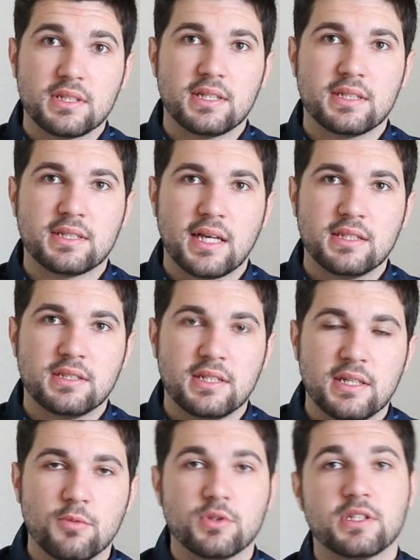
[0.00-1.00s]
an
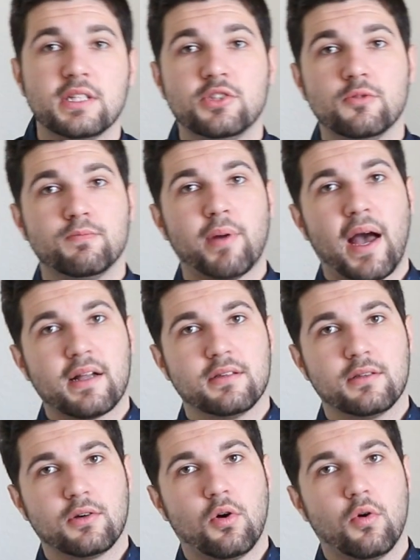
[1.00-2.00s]
intensity, which leads you back to
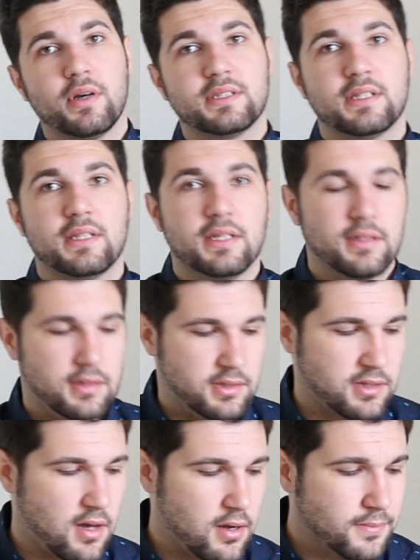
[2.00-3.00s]
the chorus at the end of the
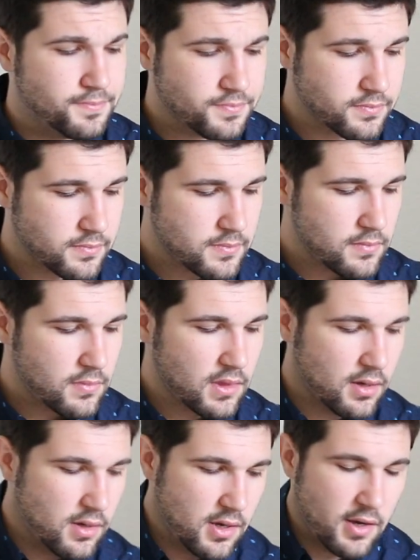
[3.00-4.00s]
song.
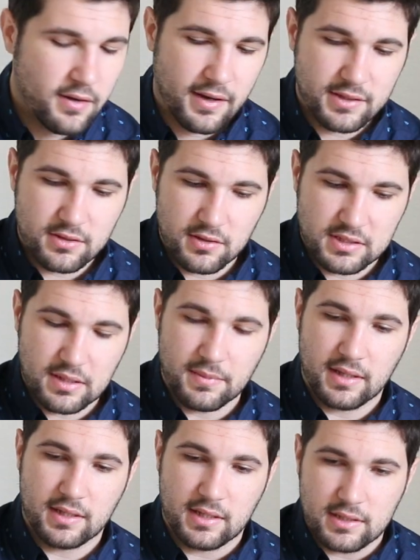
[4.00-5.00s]
All right, so something
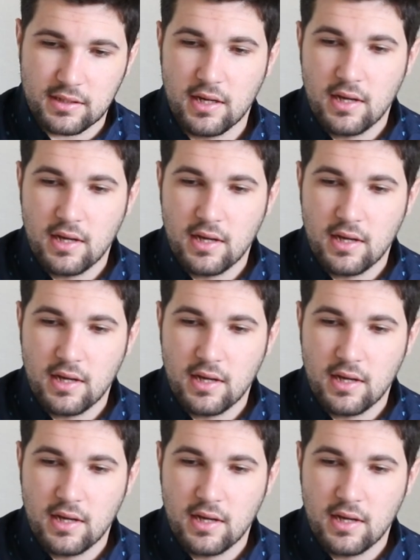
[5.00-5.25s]
like this.